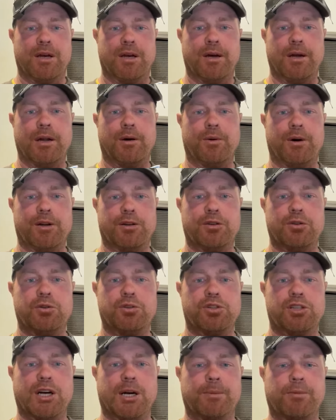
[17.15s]
I don't want too
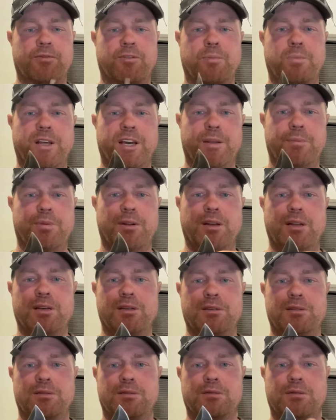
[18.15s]
sharp of a blade, but it
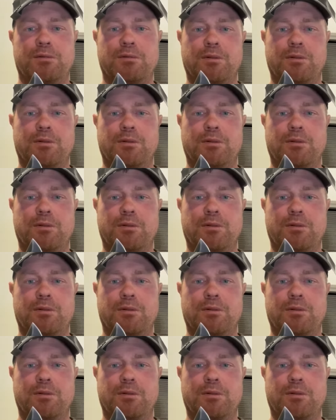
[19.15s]
is